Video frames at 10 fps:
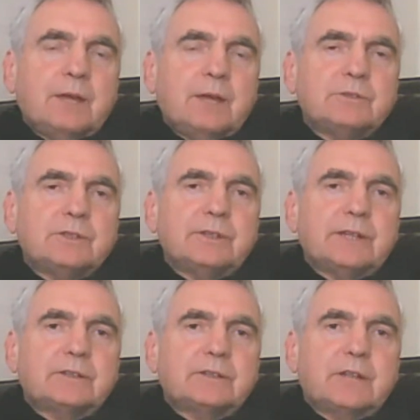I was in the
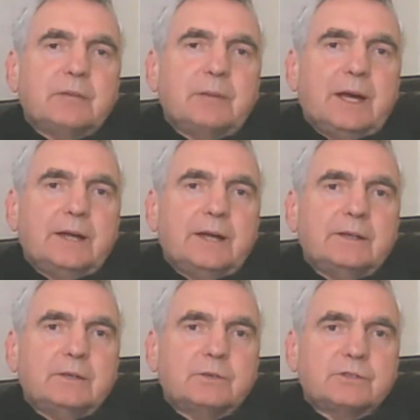nightclub,
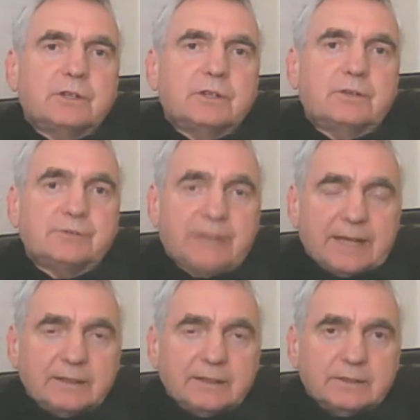and it was her
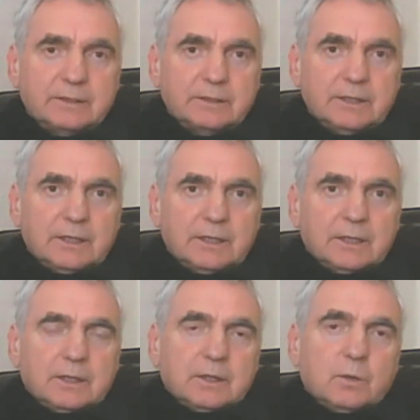friend
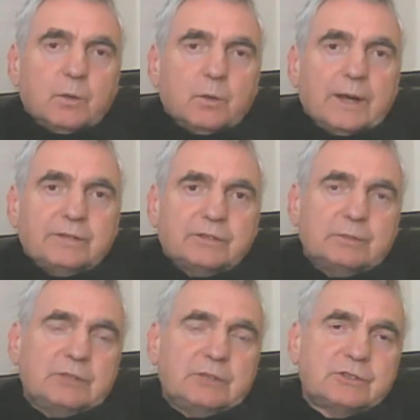who
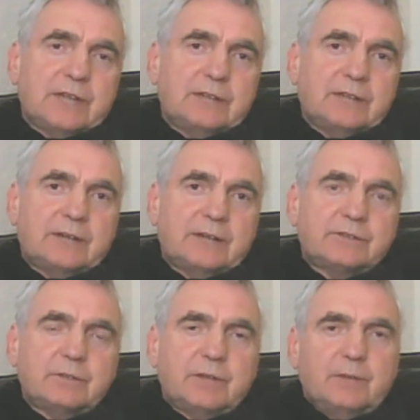asked me to share a
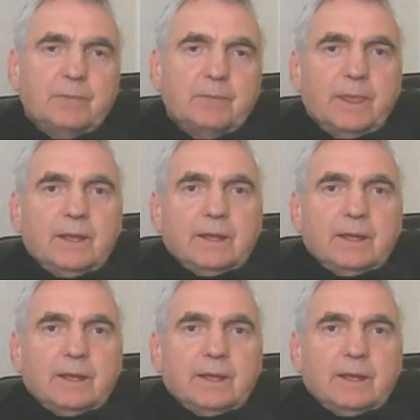taxi with him.